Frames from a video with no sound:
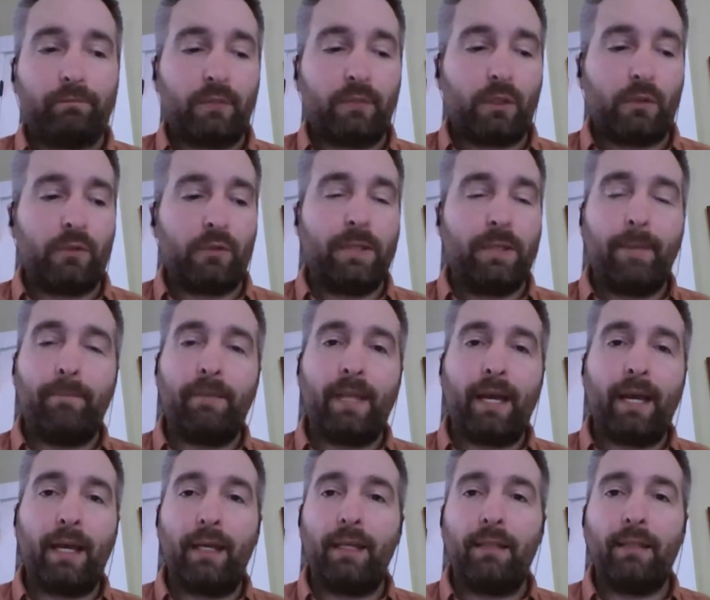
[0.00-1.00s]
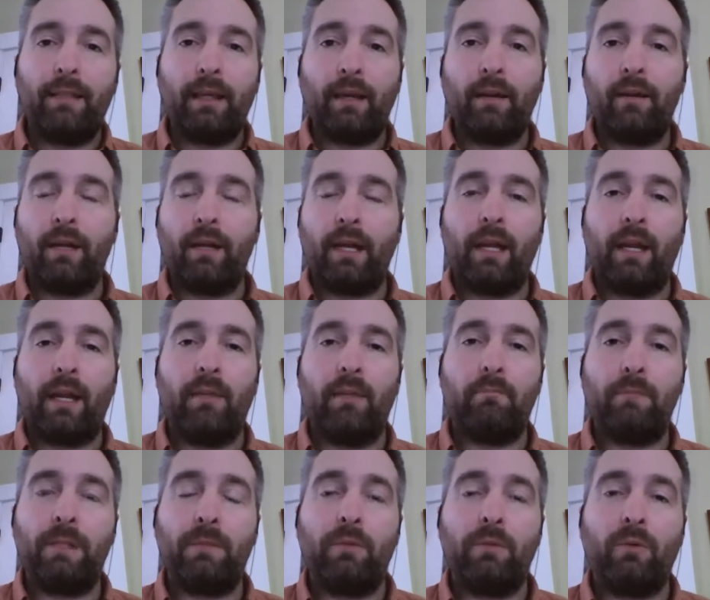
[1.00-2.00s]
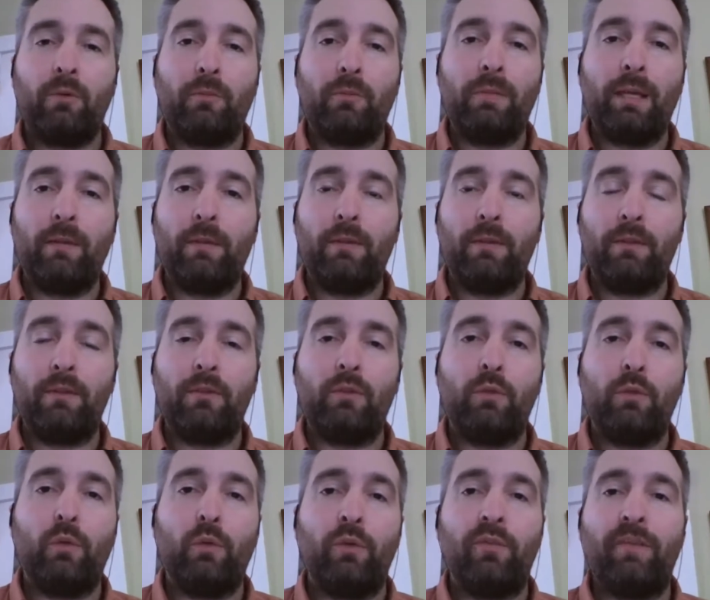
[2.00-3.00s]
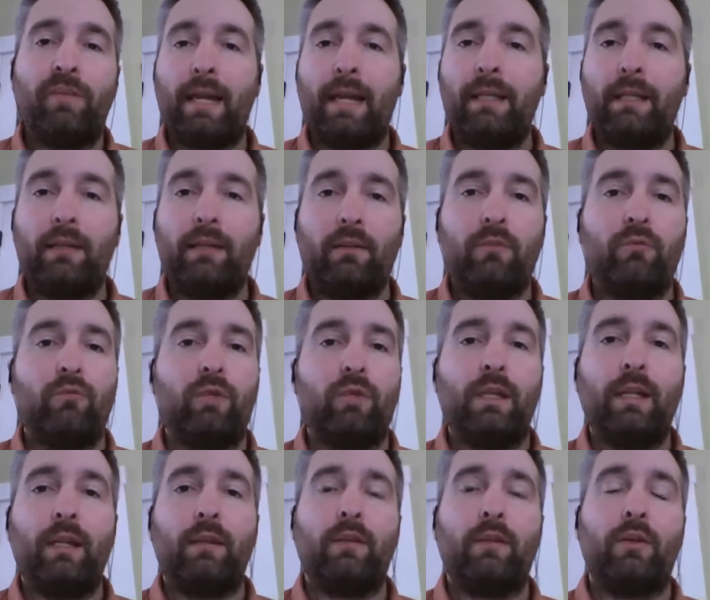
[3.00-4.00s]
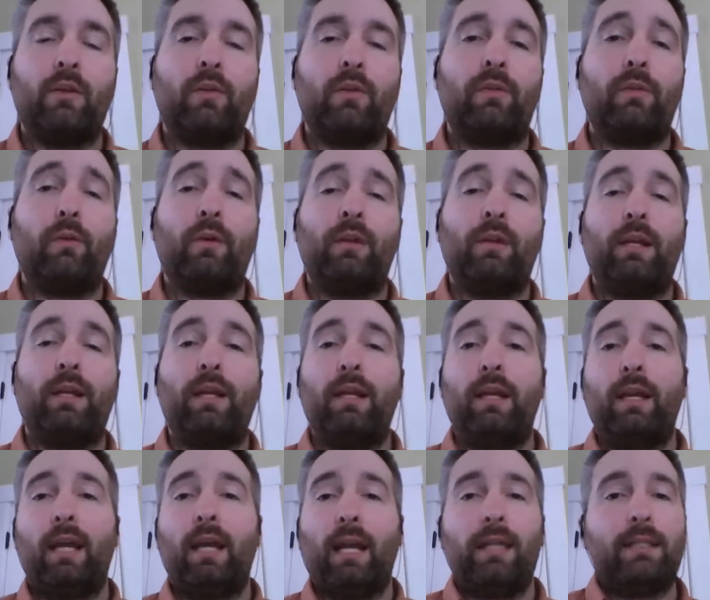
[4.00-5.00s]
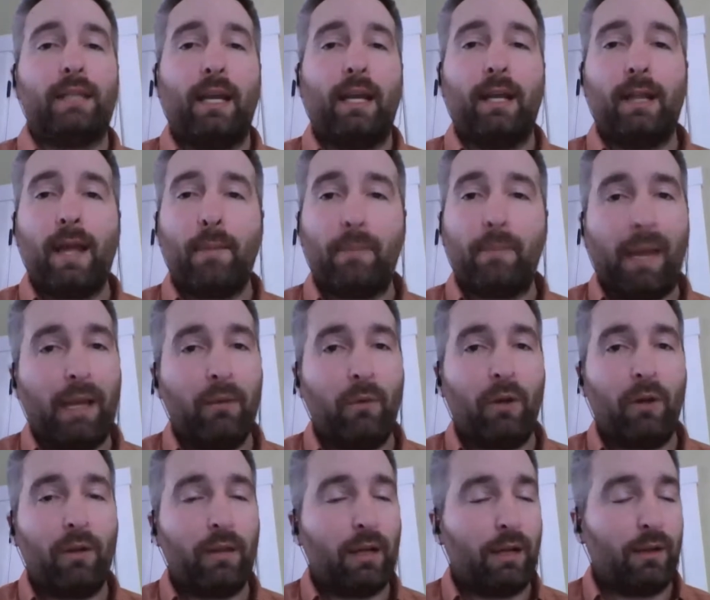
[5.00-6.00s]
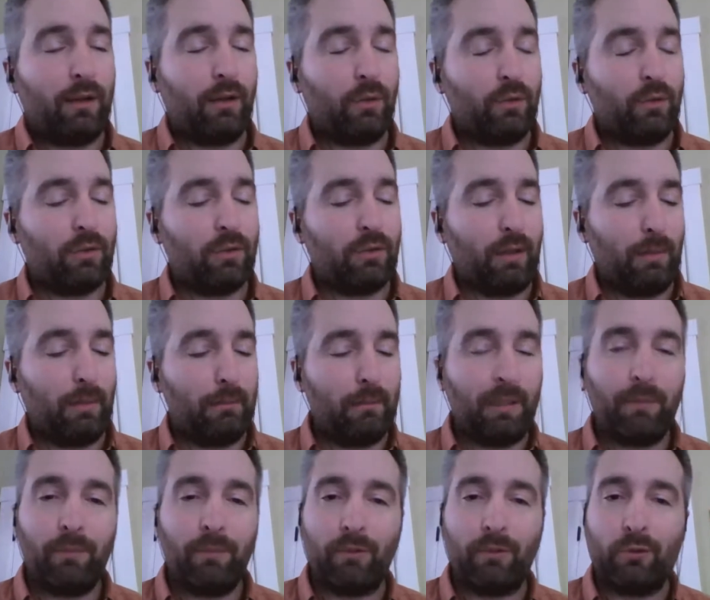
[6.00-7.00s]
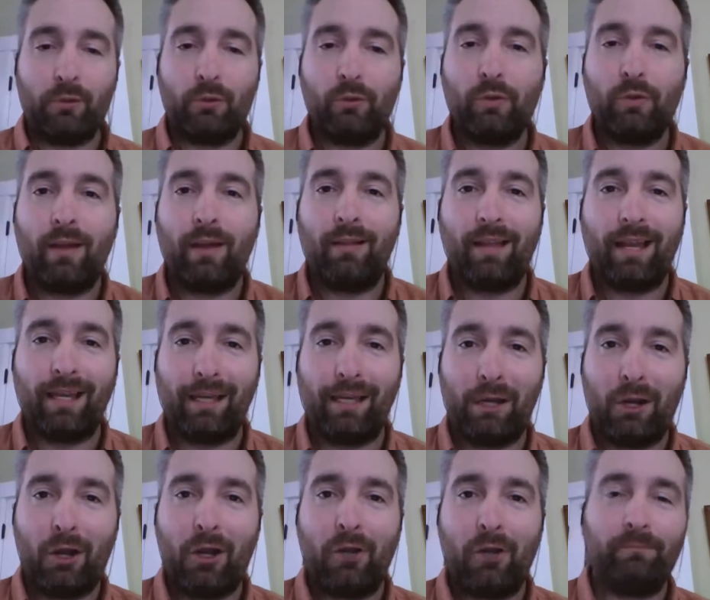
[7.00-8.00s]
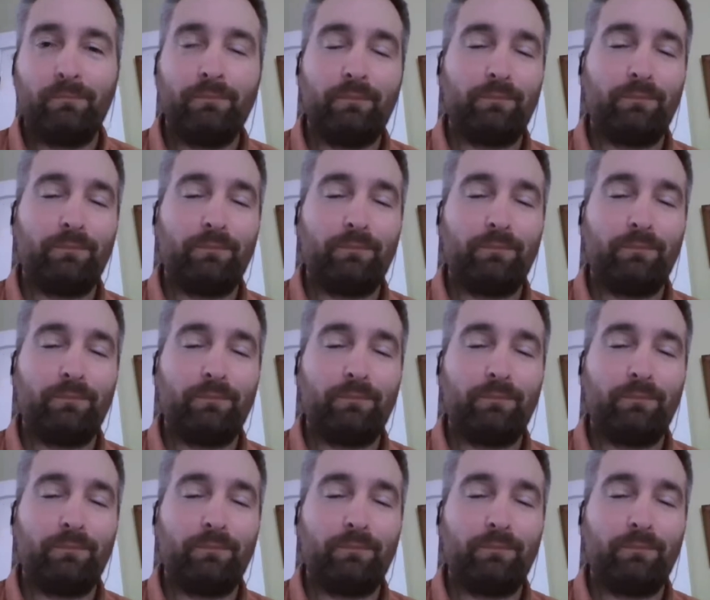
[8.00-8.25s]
So dump that in there and people will be able to find it and read it and go through it instead of that paywall that I know some people do not like at all,